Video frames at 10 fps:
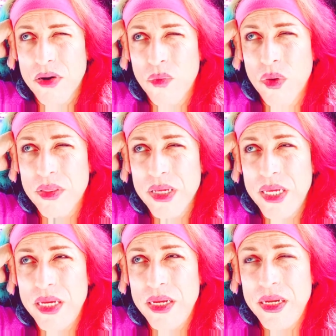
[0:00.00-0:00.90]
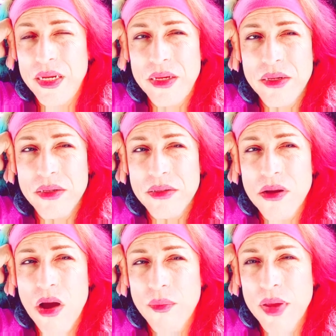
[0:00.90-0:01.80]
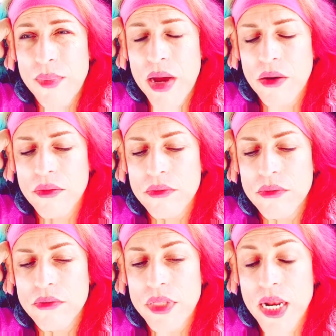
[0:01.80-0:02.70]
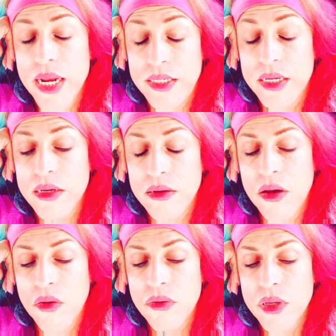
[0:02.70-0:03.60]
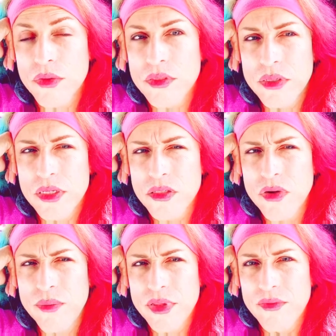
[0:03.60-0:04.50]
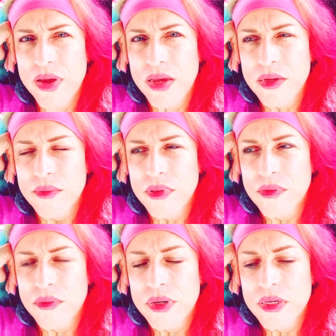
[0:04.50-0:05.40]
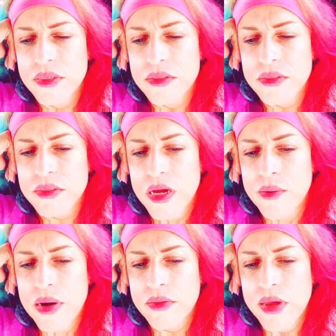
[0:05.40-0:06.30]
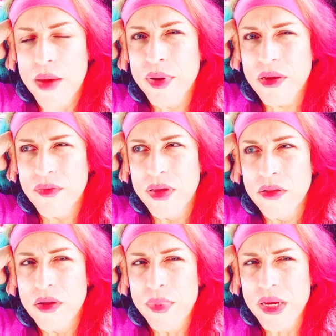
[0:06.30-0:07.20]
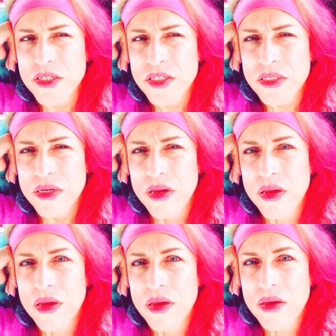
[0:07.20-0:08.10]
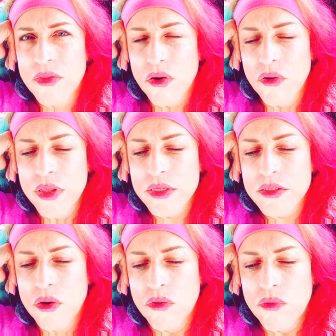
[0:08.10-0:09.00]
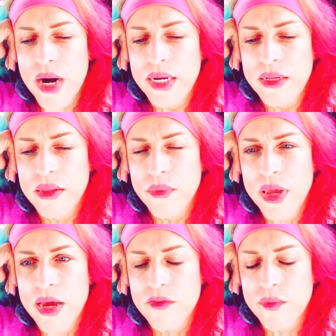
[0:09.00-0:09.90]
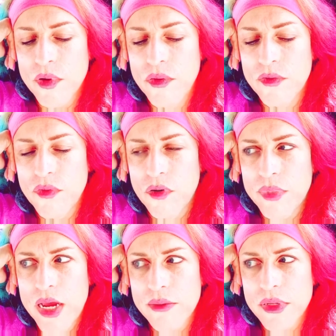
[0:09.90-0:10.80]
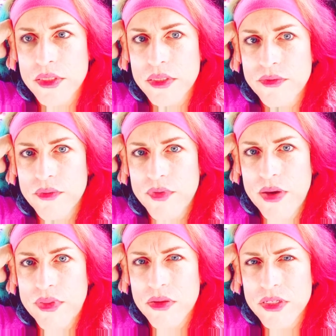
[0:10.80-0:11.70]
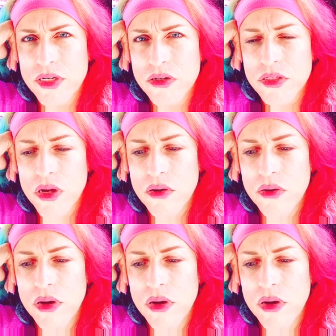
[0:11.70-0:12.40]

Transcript: And one thing he taught me about that I didn't know that was extremely valuable was about the Epic of Gilgamesh, the earliest known writing that we have from cuneiform tablets from 5,000 years ago,